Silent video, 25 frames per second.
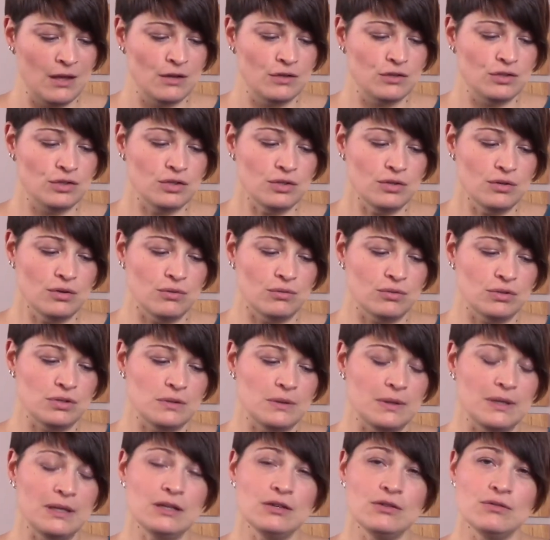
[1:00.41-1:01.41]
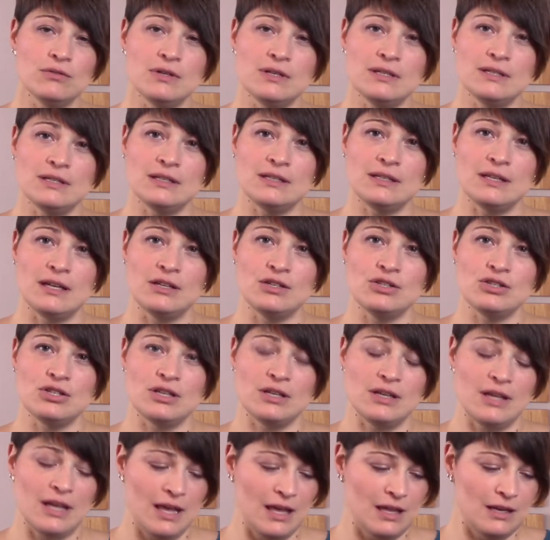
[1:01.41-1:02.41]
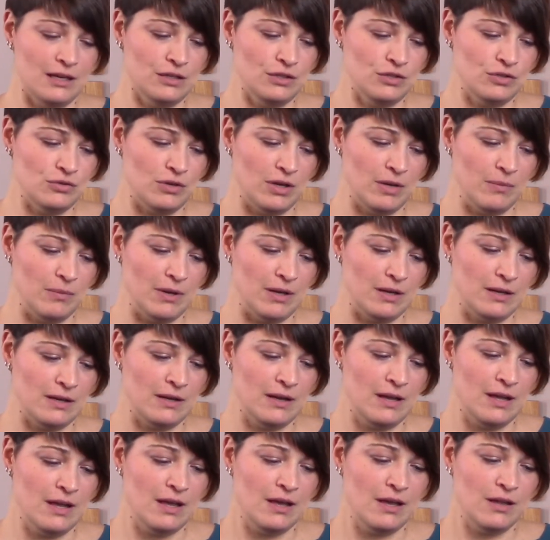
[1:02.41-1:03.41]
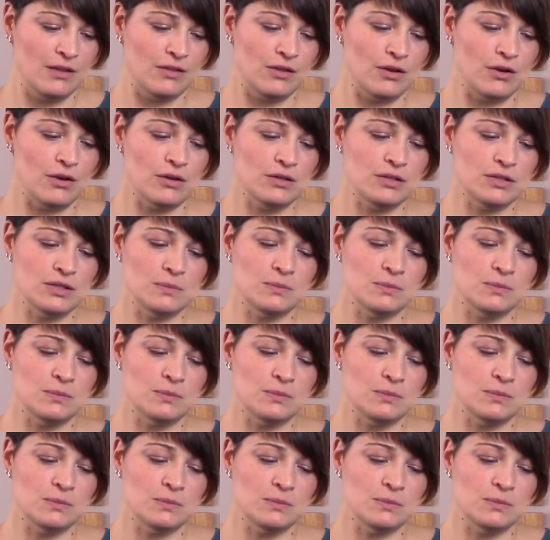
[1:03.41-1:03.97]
So, to increase attention and enjoyment, there are some